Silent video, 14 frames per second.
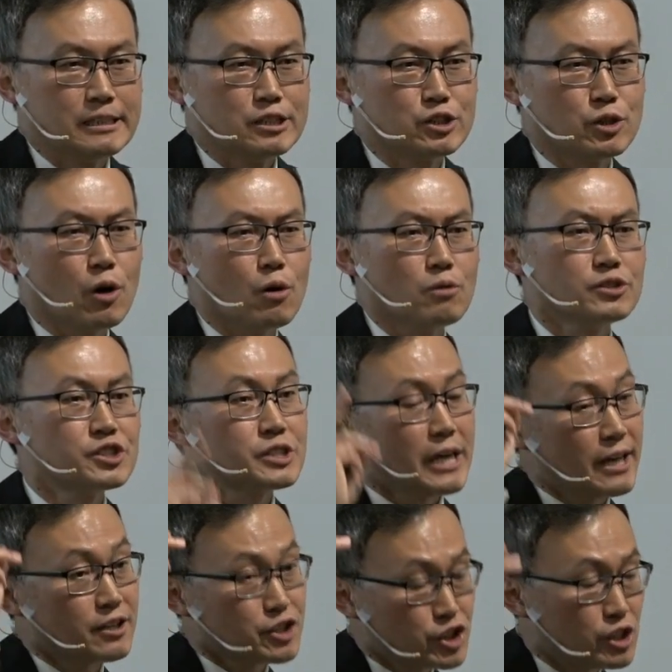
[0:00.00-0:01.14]
So
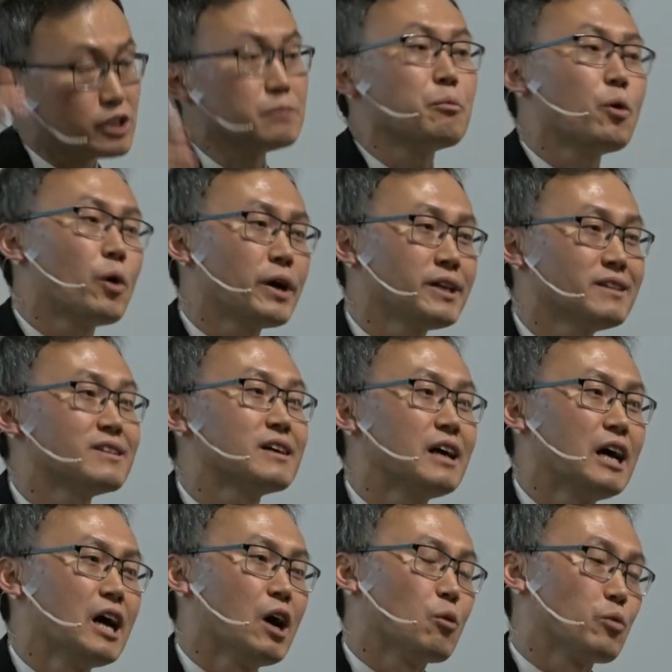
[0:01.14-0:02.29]
at a certain point,
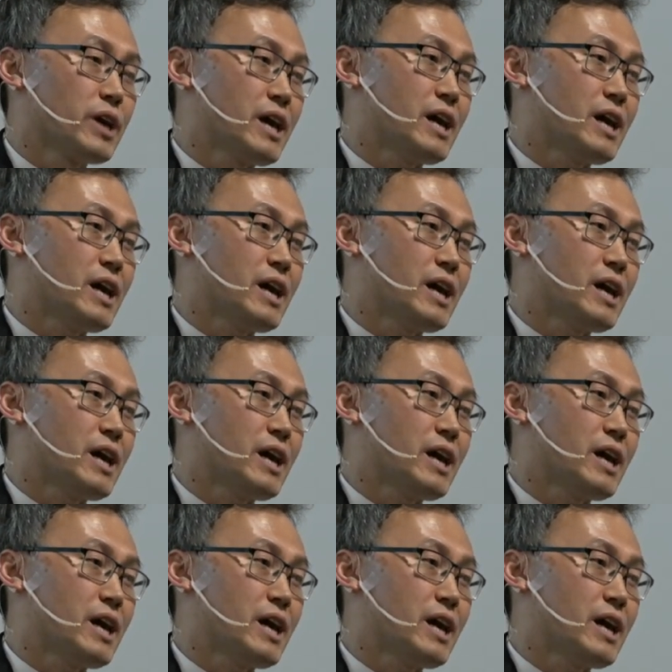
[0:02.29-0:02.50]
we